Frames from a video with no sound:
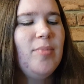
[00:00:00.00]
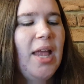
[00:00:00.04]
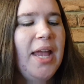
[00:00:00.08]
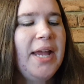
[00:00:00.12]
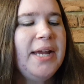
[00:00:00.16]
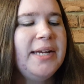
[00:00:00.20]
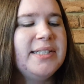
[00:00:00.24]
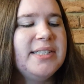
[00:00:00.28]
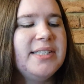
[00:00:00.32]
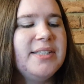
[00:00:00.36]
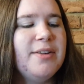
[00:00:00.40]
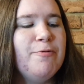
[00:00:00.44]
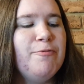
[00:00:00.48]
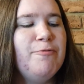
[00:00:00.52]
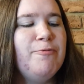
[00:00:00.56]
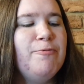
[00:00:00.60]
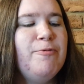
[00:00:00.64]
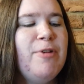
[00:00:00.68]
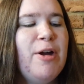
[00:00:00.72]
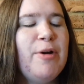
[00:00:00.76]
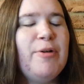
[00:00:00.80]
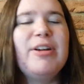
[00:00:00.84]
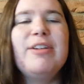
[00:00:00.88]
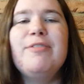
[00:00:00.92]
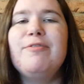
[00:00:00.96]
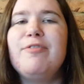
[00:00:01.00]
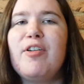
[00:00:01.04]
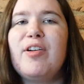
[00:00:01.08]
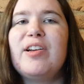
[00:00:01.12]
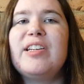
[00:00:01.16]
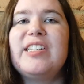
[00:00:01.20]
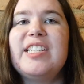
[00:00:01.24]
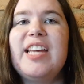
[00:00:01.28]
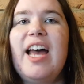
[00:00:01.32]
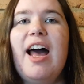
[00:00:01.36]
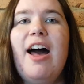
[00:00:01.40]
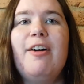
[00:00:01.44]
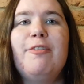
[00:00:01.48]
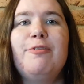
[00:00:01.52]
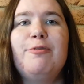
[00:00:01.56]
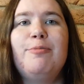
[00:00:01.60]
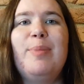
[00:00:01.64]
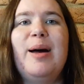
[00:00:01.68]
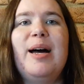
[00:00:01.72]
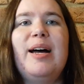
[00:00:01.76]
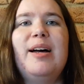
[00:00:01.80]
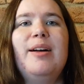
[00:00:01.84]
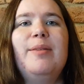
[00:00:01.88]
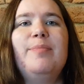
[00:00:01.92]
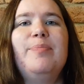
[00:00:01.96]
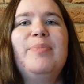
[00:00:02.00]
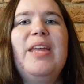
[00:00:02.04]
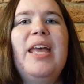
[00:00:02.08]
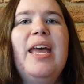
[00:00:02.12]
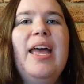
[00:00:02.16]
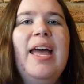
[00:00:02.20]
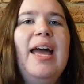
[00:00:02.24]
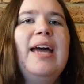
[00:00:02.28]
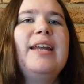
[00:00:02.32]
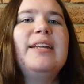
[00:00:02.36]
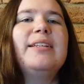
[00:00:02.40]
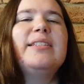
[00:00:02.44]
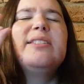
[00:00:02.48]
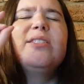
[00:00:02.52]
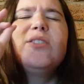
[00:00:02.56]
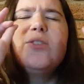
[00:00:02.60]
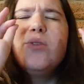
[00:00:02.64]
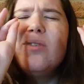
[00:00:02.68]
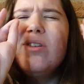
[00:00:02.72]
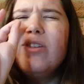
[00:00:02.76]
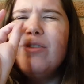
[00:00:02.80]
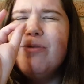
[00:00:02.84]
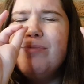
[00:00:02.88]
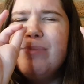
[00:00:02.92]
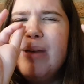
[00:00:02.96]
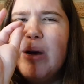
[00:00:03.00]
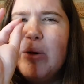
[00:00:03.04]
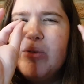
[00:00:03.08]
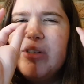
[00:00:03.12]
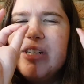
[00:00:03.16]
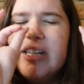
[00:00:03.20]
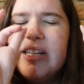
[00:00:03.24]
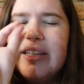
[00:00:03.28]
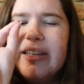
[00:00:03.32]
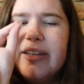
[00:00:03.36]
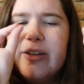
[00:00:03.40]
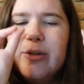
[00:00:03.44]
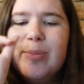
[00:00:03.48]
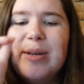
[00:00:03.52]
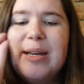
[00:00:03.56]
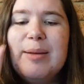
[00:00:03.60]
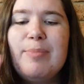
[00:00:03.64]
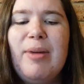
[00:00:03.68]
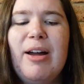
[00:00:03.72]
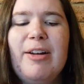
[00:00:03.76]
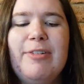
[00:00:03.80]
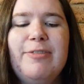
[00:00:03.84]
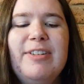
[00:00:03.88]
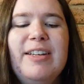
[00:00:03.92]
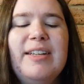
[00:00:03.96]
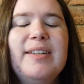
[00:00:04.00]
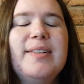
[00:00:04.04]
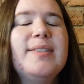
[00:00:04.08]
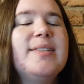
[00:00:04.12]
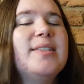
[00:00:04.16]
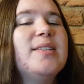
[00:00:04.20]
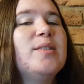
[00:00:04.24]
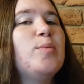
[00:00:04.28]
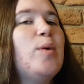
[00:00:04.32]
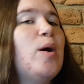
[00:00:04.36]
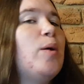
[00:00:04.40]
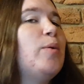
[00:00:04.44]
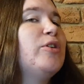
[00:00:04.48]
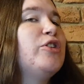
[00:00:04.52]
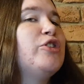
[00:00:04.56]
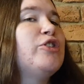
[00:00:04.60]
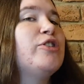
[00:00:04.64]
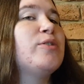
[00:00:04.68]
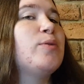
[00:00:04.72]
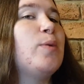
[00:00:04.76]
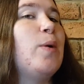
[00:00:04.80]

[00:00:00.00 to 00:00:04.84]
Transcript: it's a very, very tough bar. And it's sort of melted a little bit in my fingers as well, which is